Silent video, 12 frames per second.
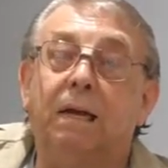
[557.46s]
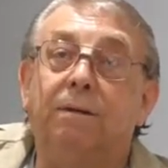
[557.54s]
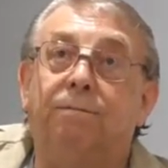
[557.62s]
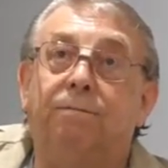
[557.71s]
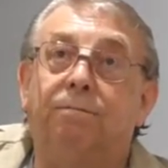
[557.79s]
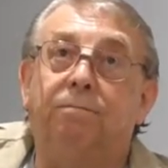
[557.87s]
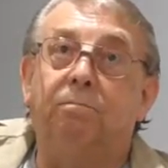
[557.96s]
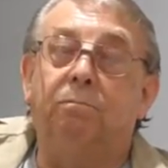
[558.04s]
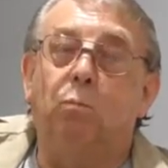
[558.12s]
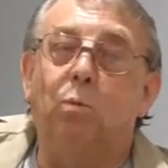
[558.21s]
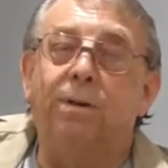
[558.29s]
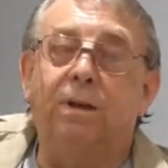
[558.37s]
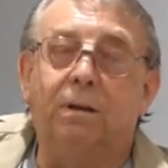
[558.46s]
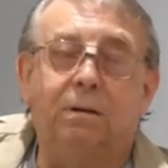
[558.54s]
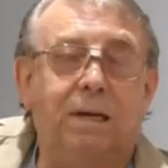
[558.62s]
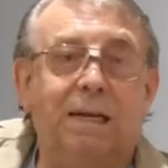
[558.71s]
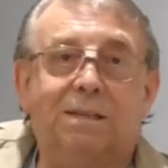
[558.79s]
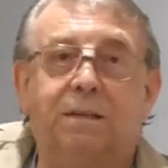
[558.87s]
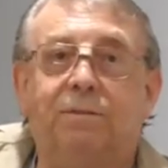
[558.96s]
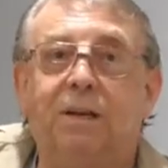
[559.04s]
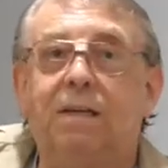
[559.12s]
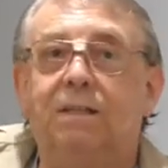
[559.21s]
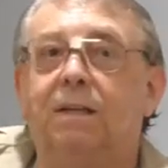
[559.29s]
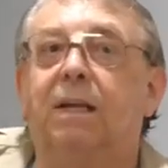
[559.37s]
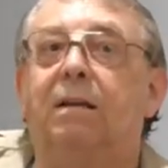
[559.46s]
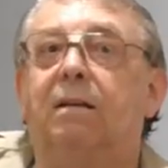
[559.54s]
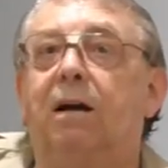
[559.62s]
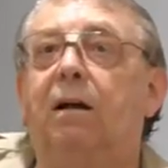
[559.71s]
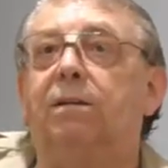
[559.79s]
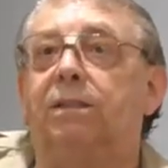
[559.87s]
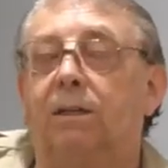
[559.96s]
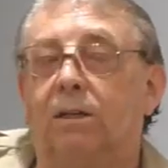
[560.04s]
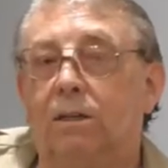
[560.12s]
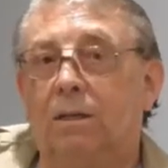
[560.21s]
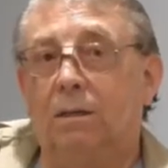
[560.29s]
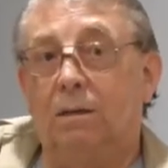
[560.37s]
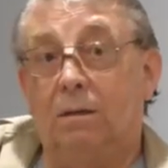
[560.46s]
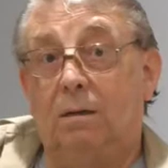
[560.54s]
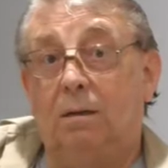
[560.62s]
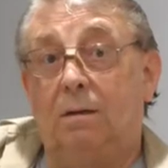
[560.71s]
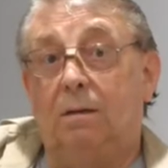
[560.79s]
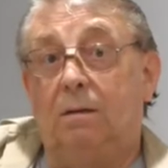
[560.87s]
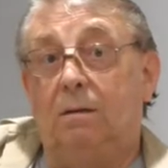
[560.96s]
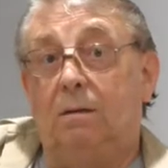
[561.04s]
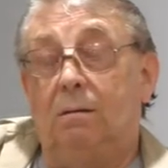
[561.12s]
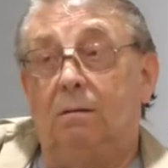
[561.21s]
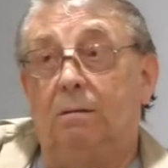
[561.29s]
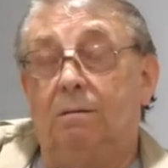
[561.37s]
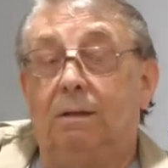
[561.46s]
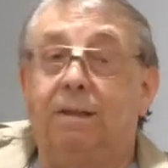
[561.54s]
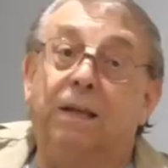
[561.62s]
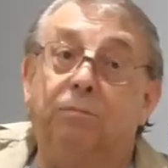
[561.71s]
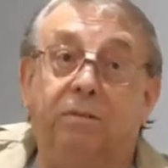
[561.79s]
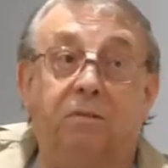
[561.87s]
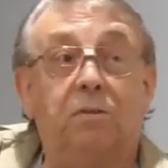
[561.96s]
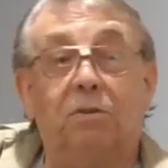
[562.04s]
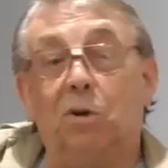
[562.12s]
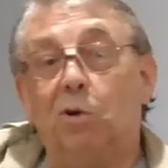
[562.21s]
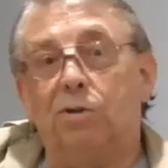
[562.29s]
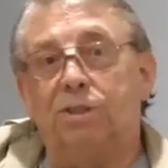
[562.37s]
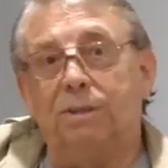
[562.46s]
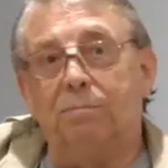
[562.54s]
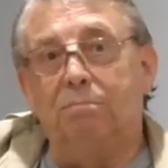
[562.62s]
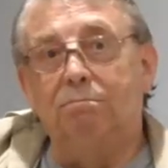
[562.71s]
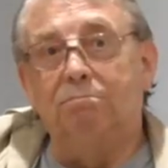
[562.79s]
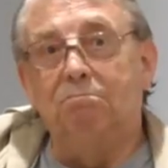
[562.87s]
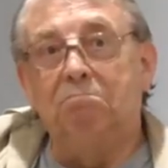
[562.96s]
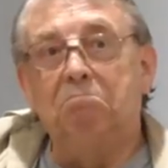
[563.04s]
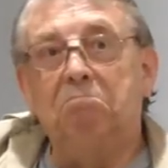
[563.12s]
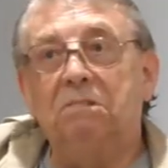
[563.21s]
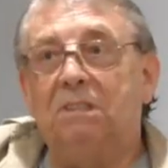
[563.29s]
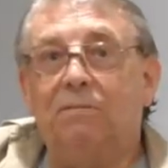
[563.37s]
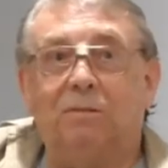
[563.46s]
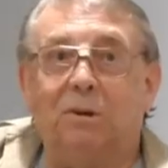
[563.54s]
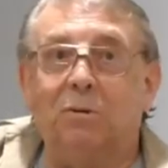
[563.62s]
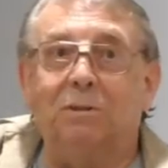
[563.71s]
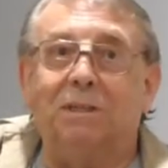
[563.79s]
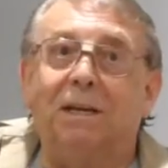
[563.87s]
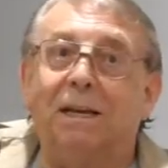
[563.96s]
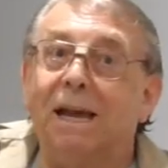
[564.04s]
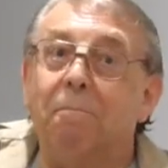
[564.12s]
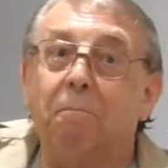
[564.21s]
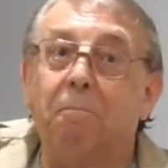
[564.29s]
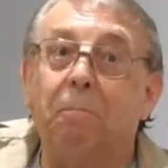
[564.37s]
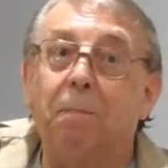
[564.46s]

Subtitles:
If weather intervenes and it can't occur, then we've got the autism difficulty again.